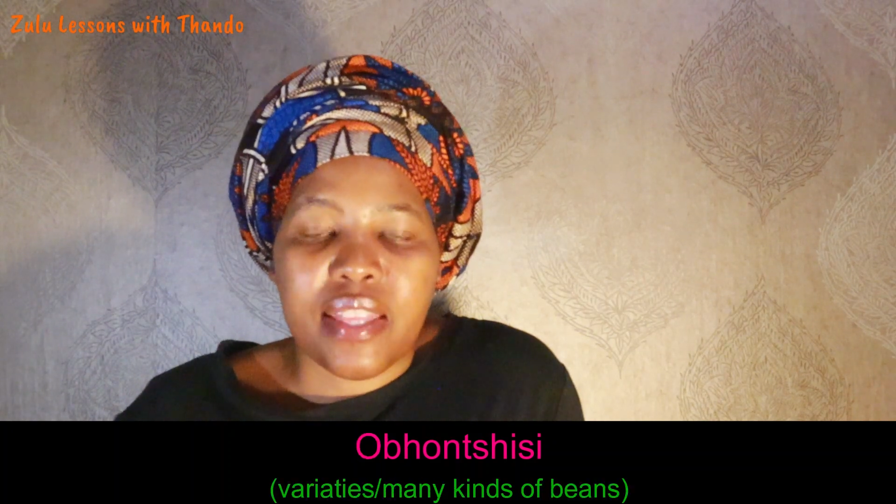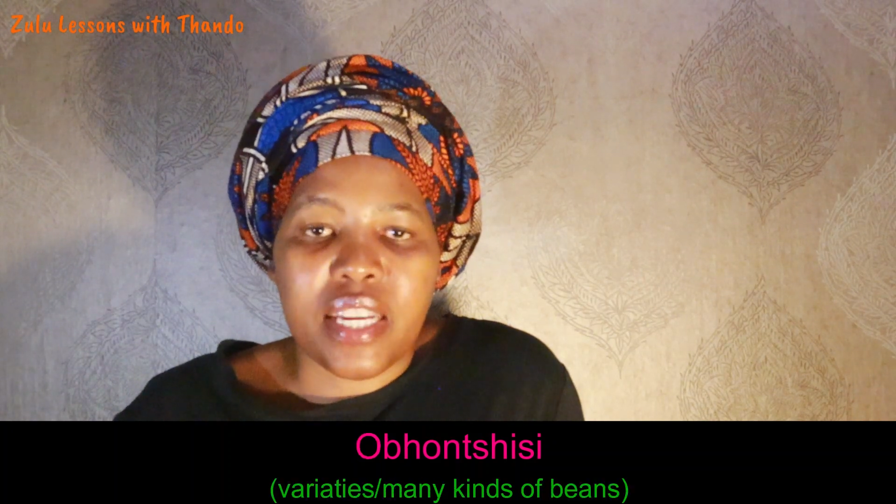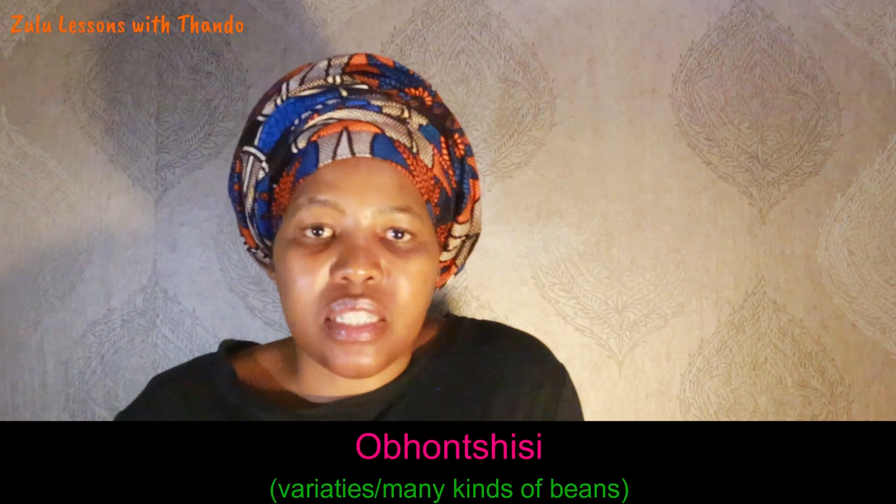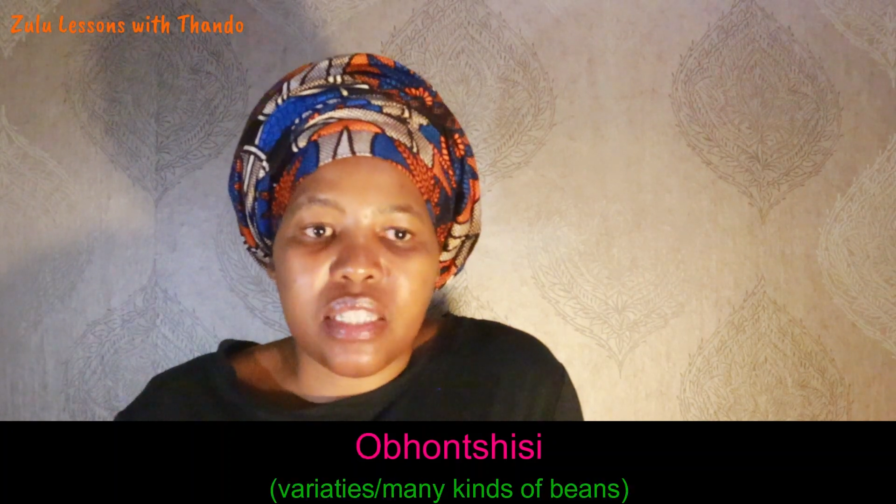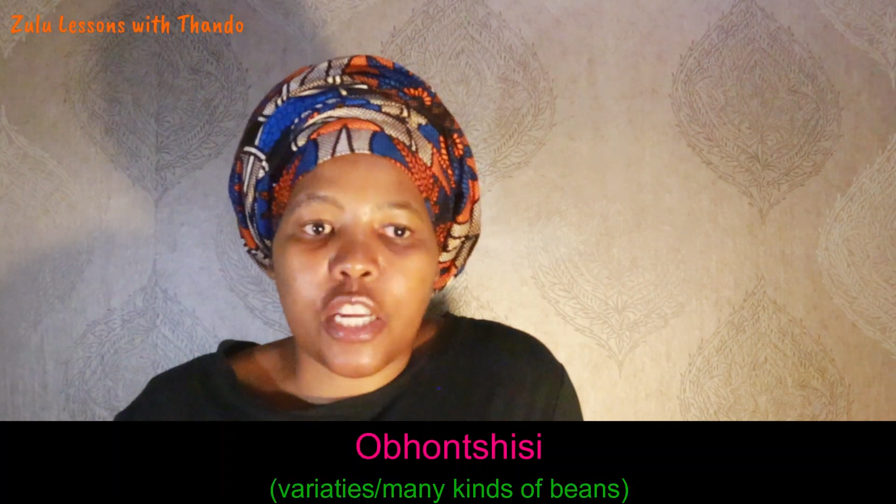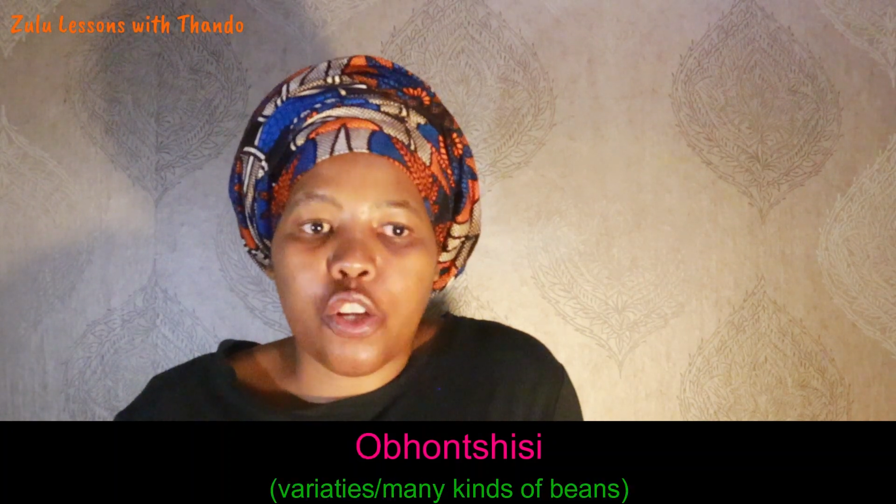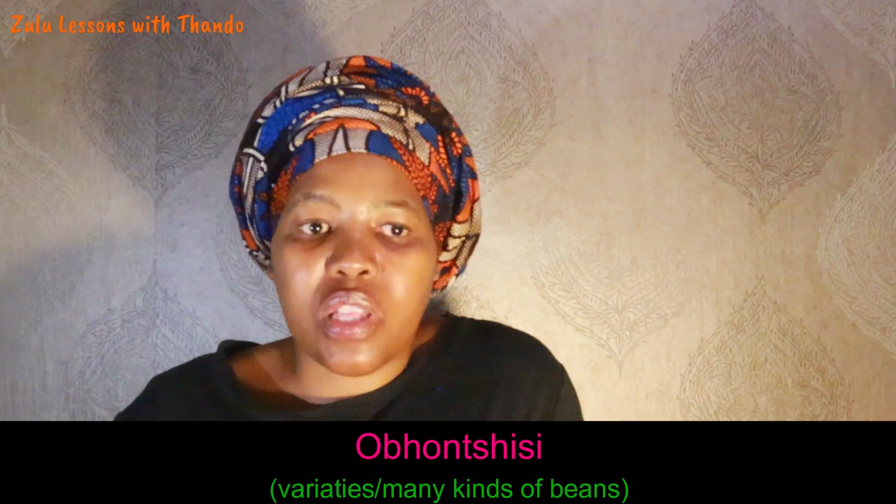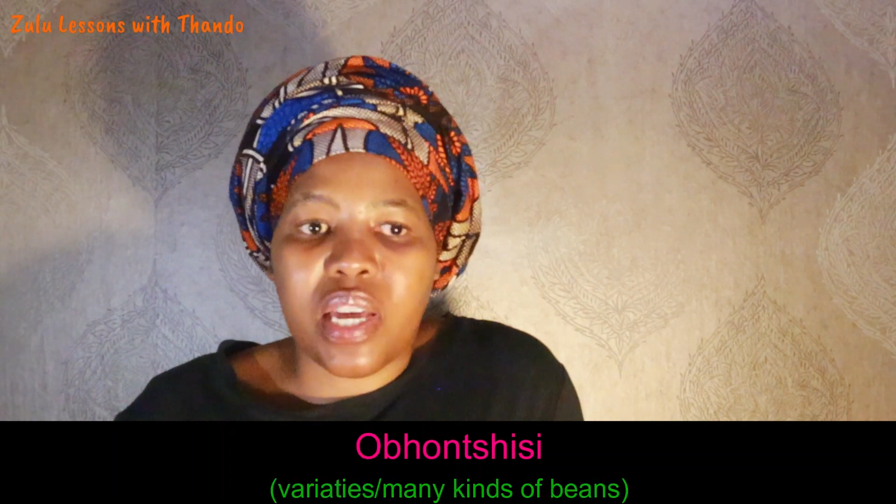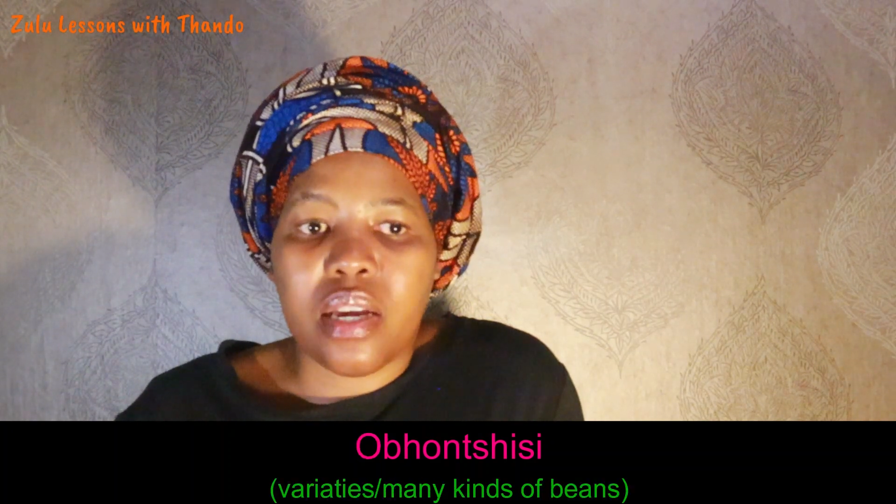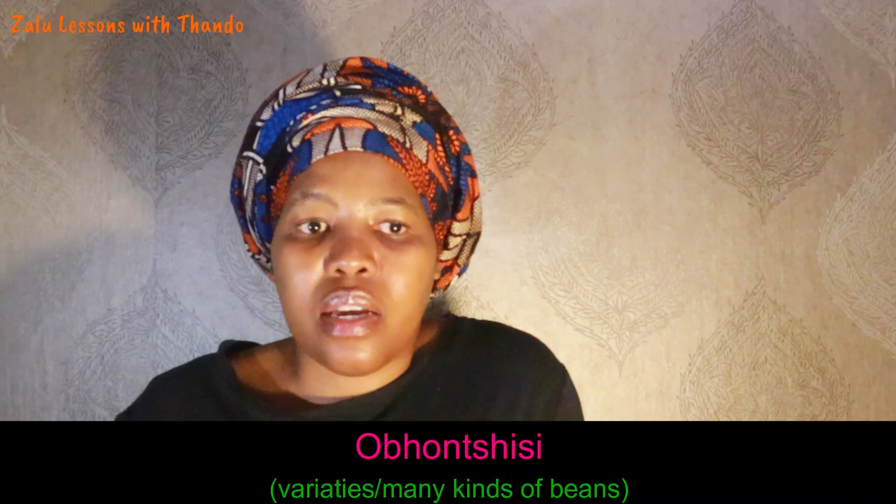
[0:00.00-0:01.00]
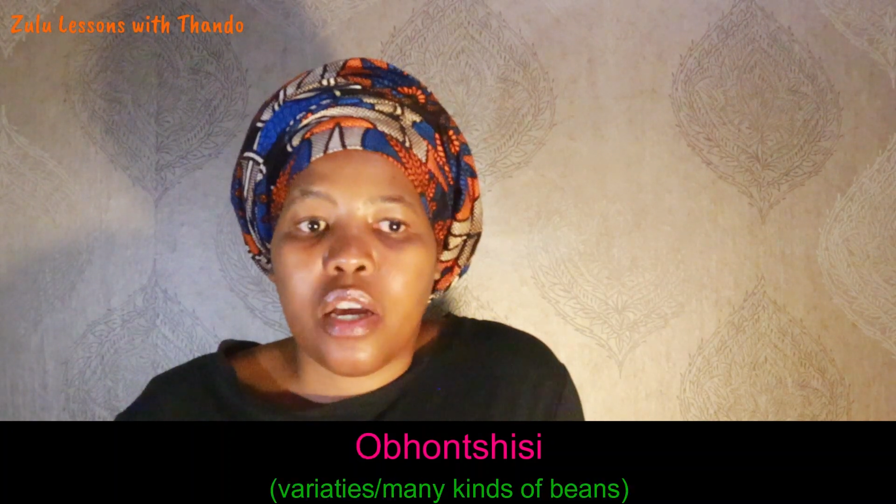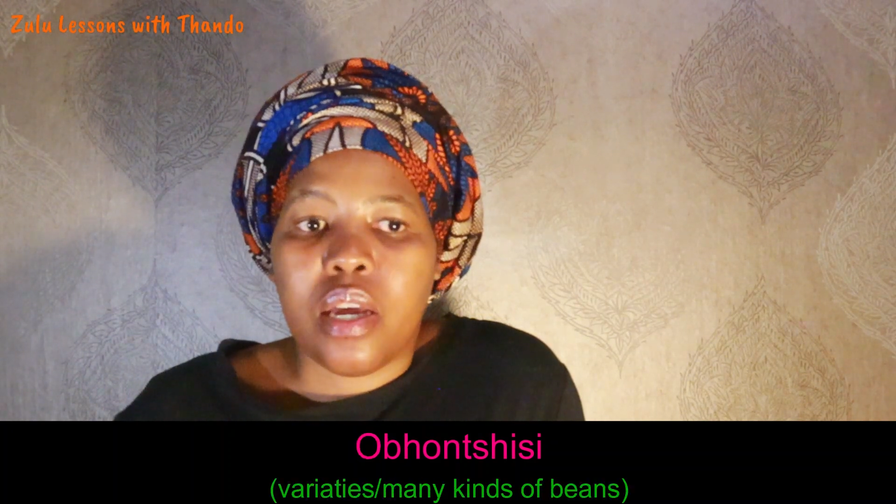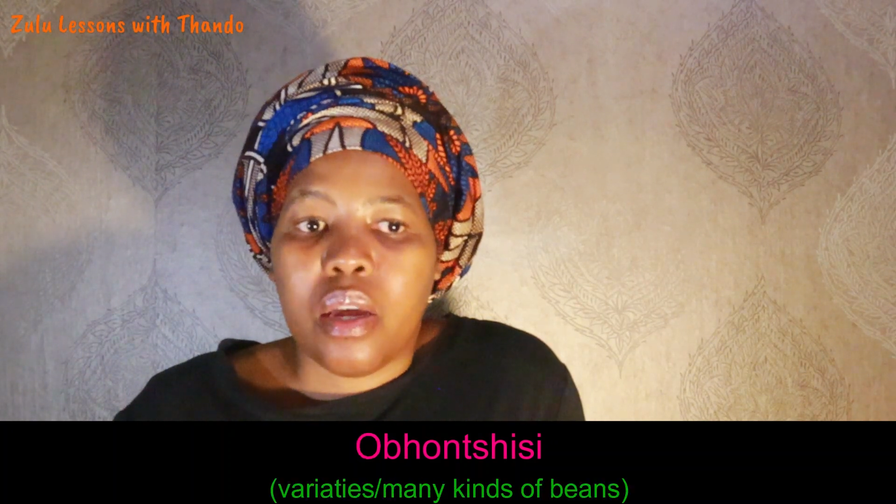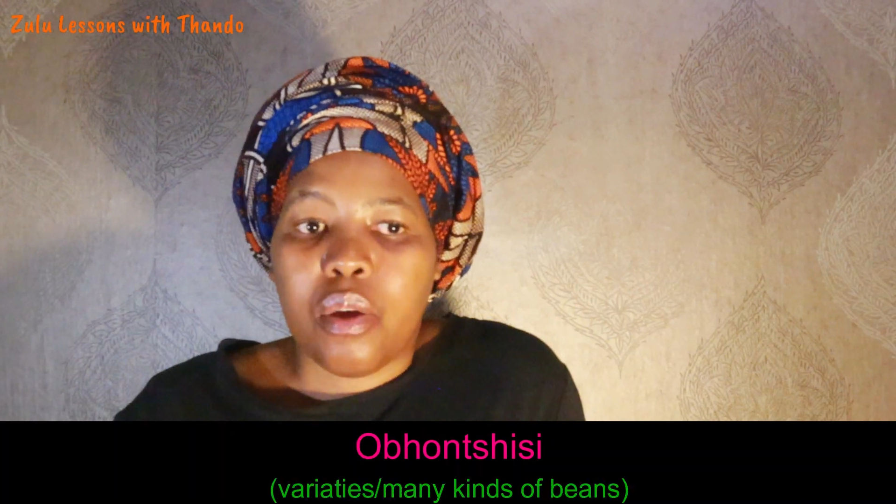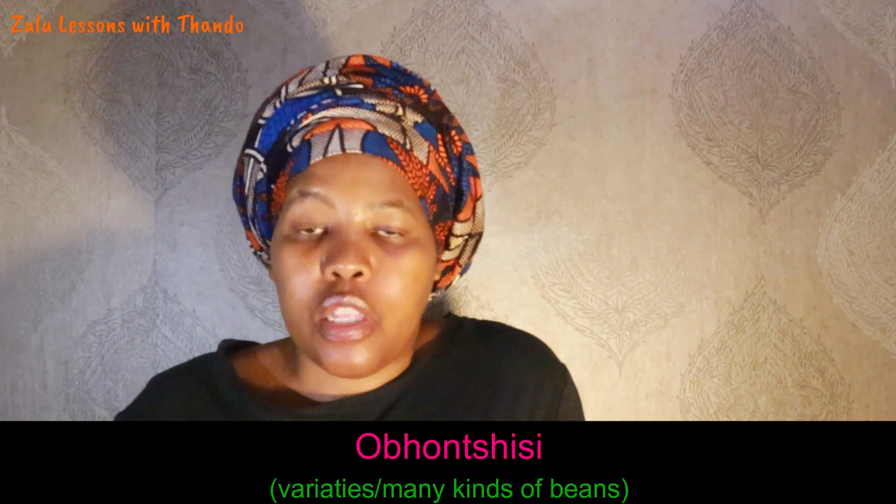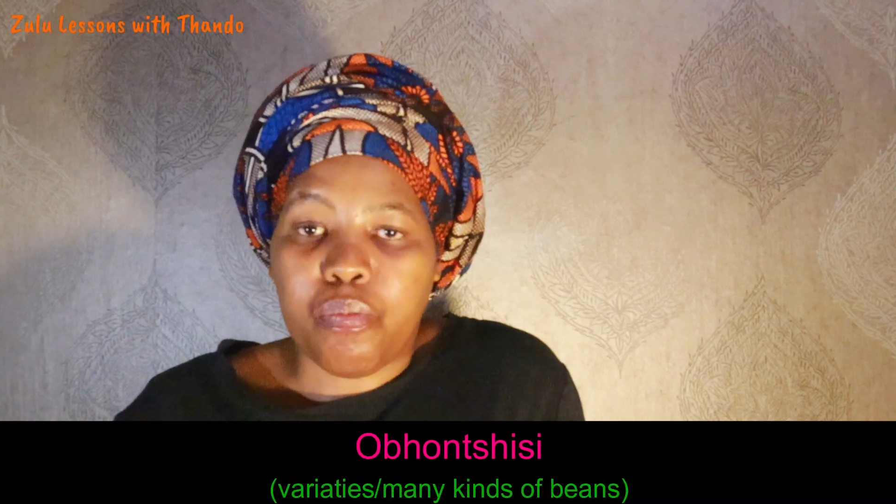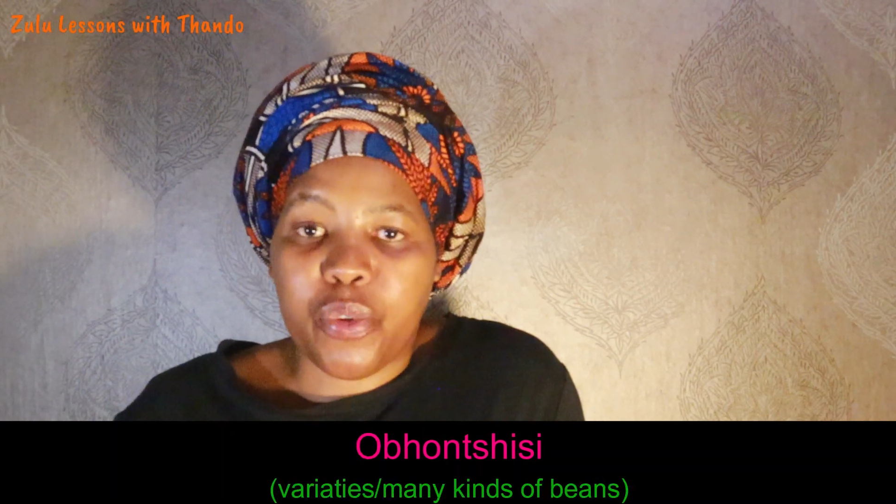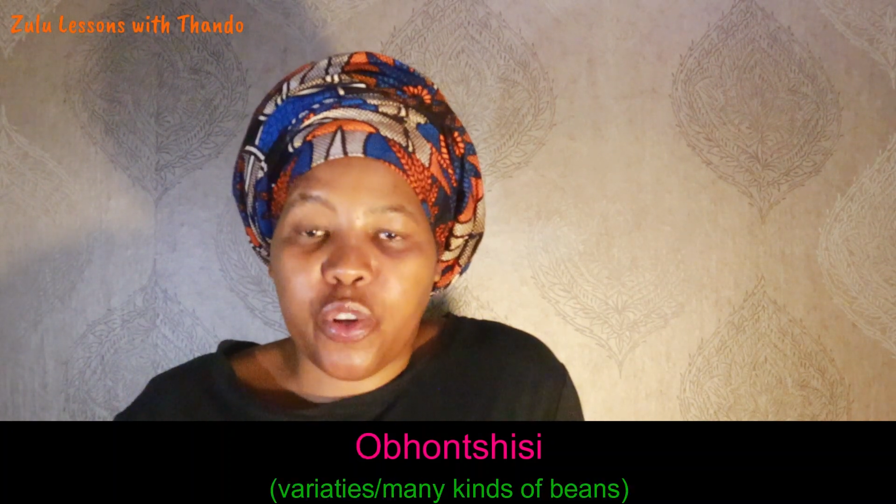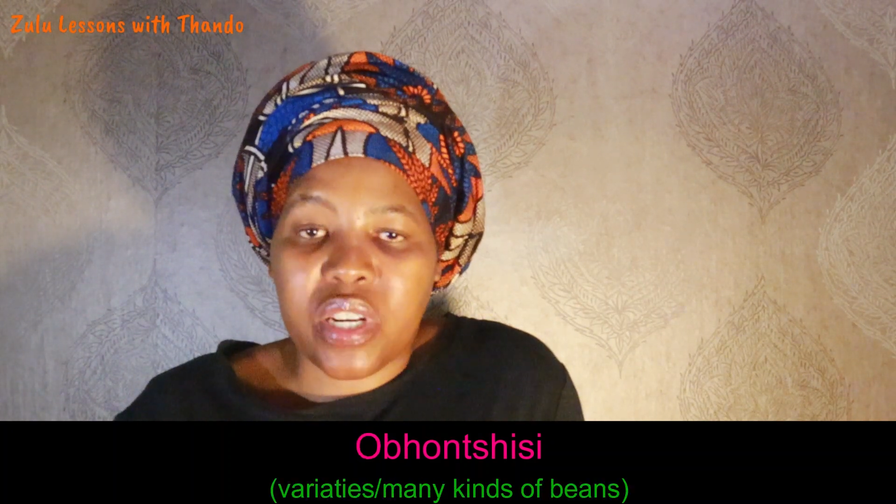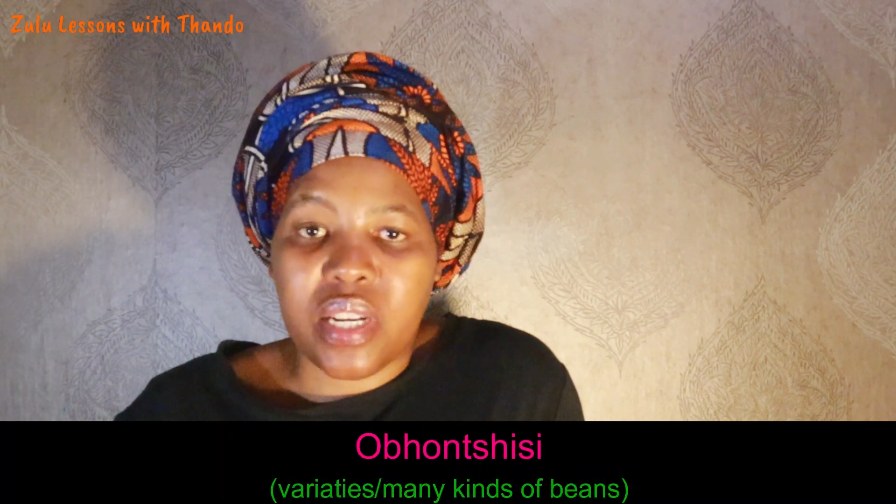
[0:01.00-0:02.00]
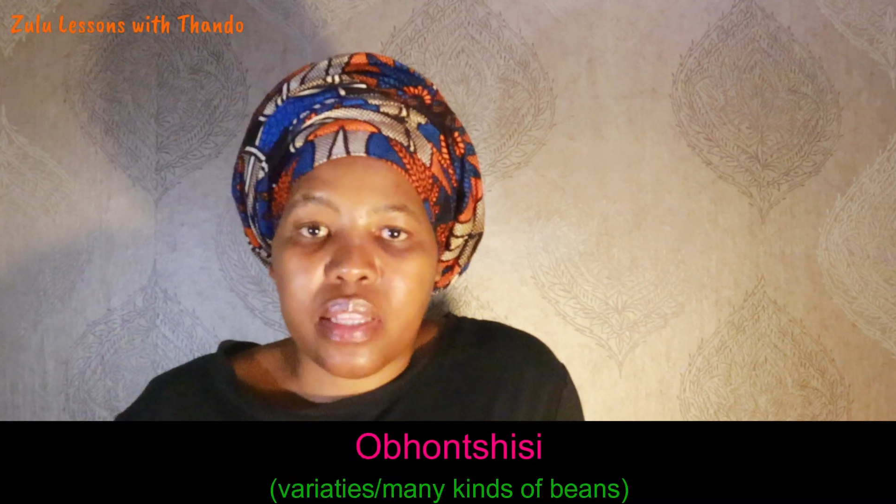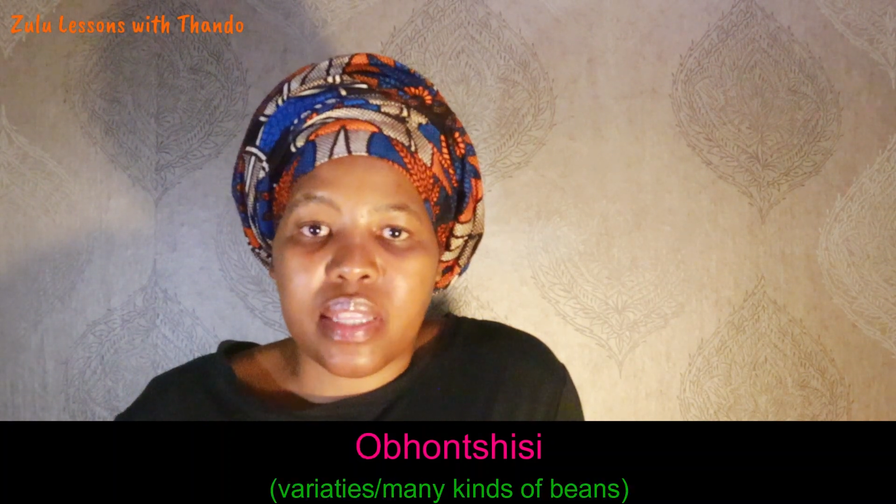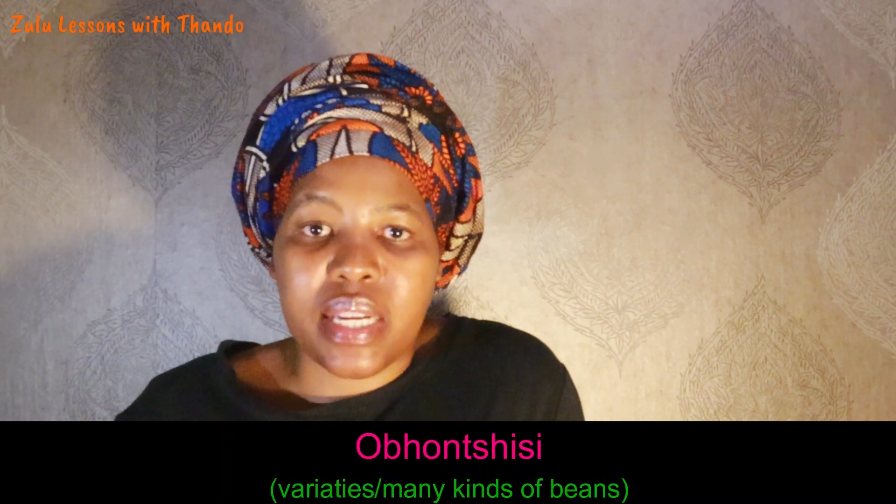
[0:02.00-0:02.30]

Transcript: That's singular. In plural,